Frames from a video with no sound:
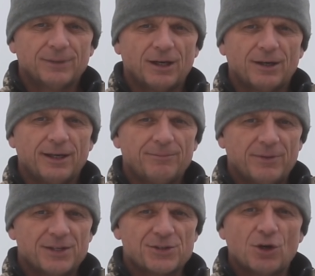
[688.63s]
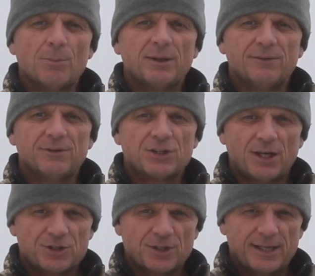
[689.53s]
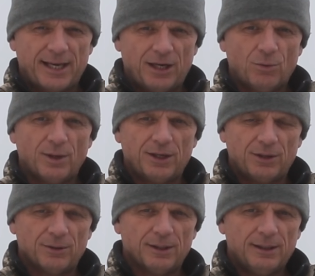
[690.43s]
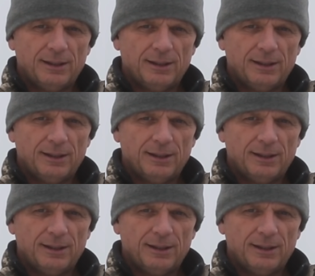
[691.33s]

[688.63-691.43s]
All right? And that's an open invitation to any one of you